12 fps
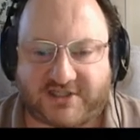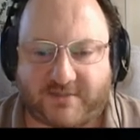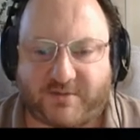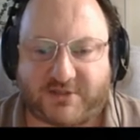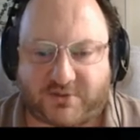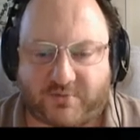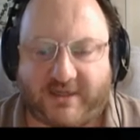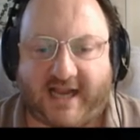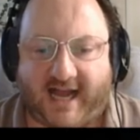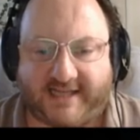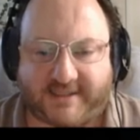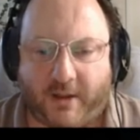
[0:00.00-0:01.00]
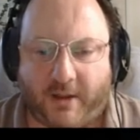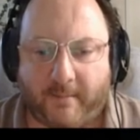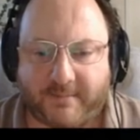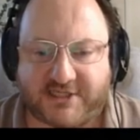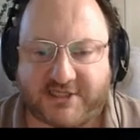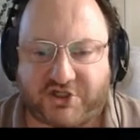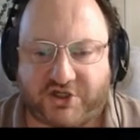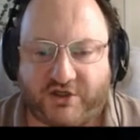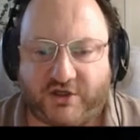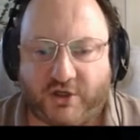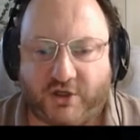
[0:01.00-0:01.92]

Sometimes it's really hard to position